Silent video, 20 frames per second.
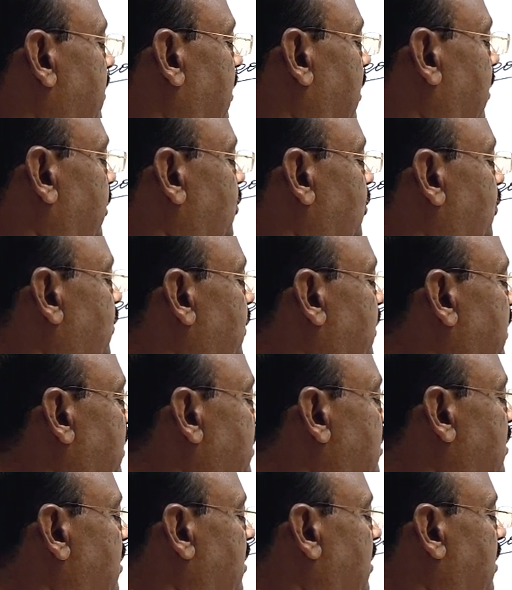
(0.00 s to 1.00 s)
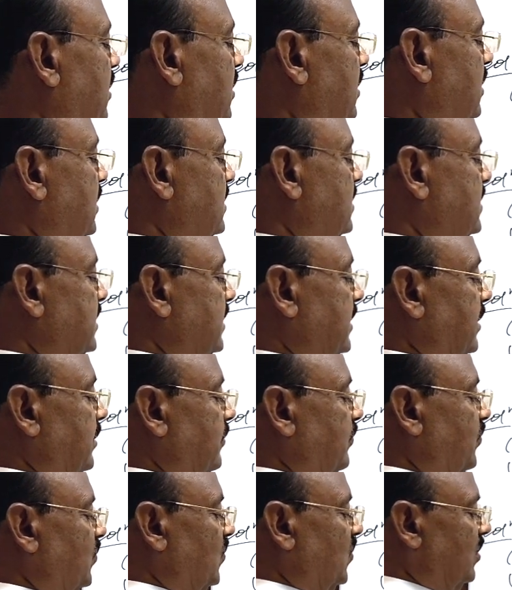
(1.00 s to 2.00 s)
union C,
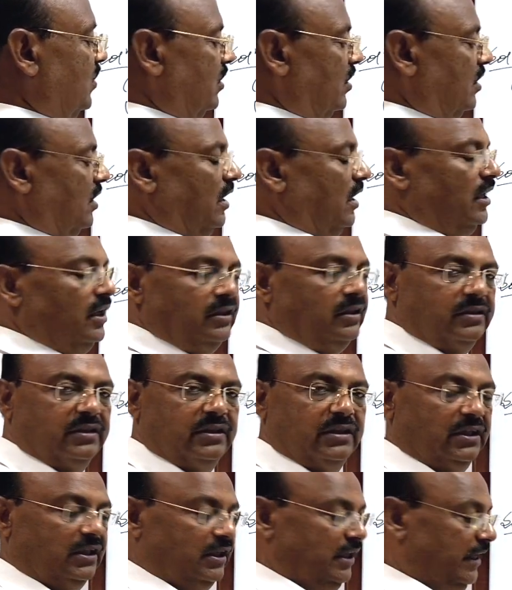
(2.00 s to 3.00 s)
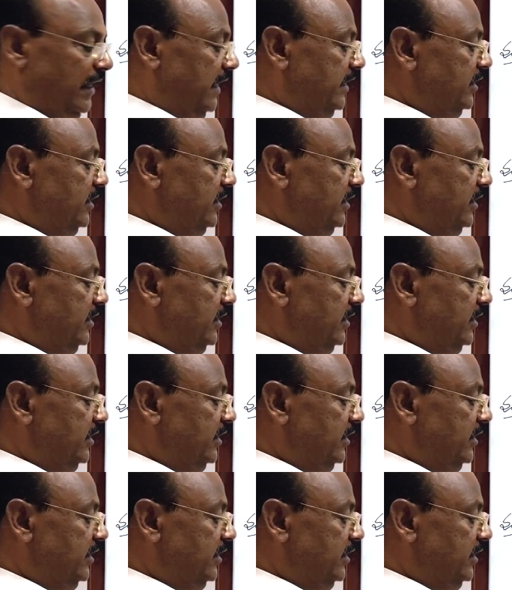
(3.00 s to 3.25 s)
correct? And